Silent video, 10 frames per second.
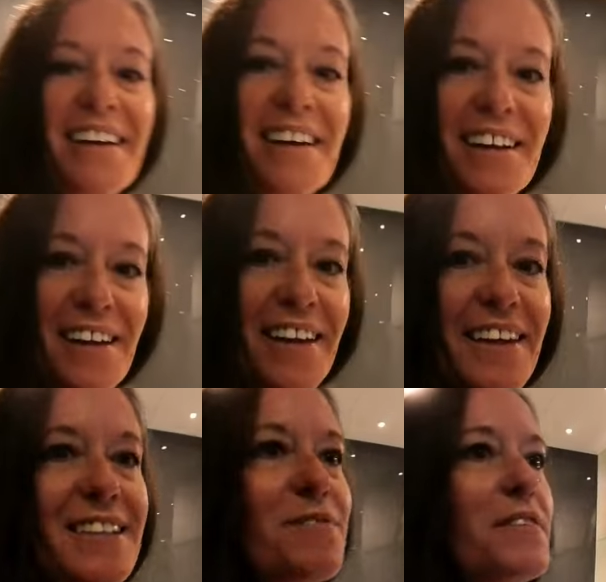but okay. I
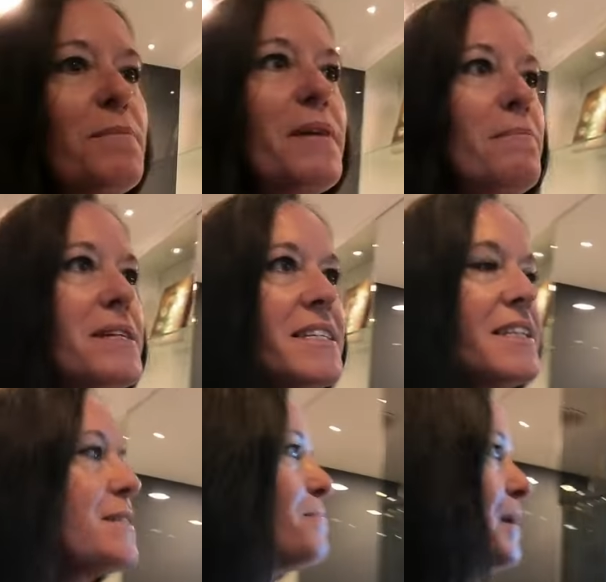like to film my
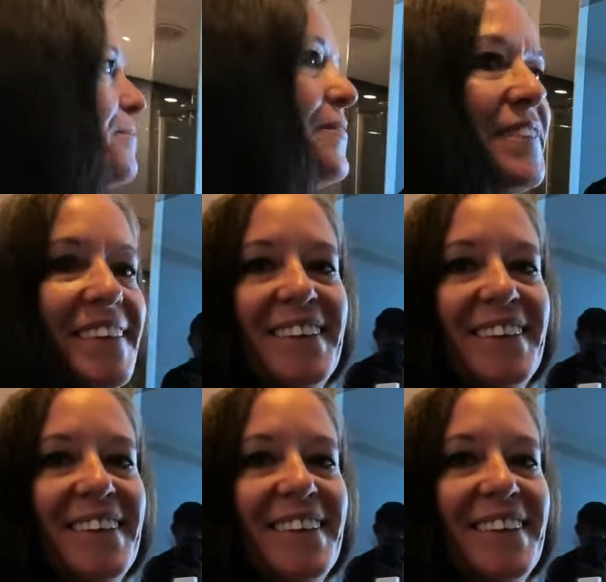business.